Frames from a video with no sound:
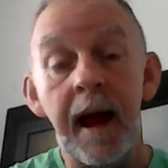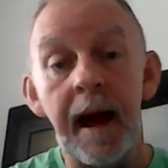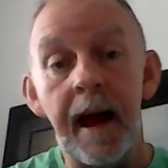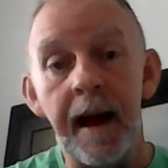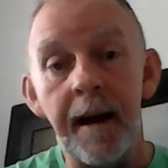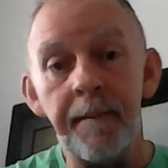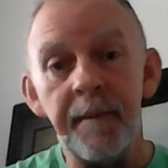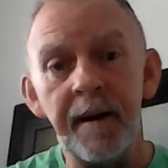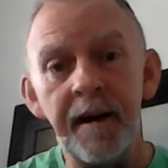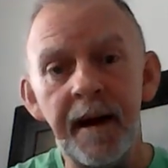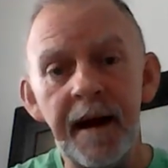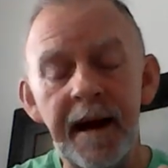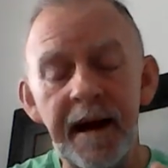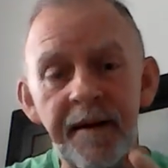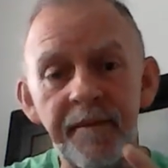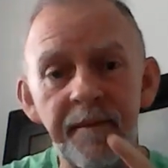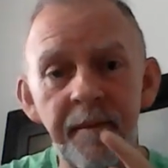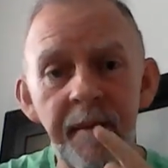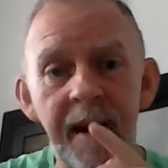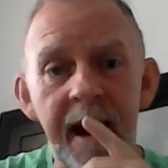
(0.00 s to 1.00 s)
I
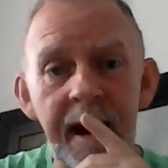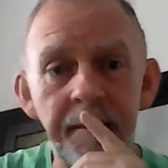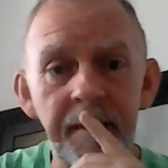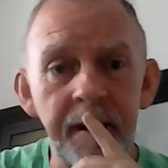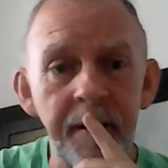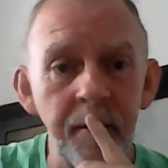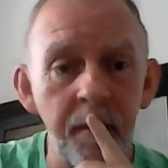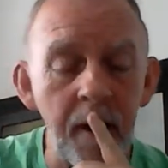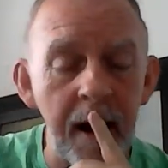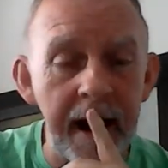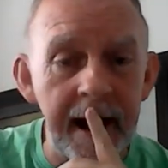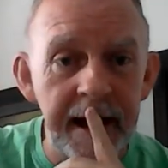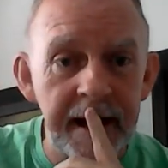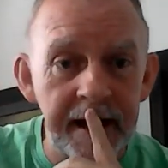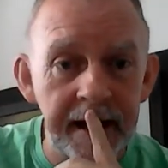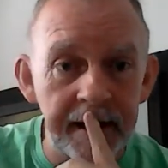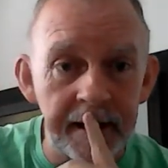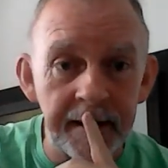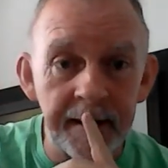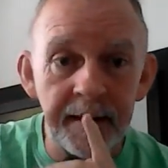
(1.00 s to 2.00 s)
believe maybe
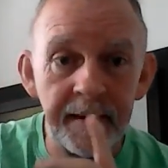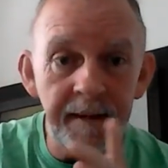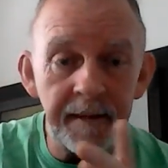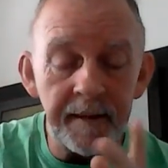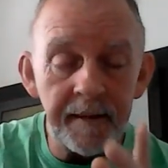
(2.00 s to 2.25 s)
Reagan,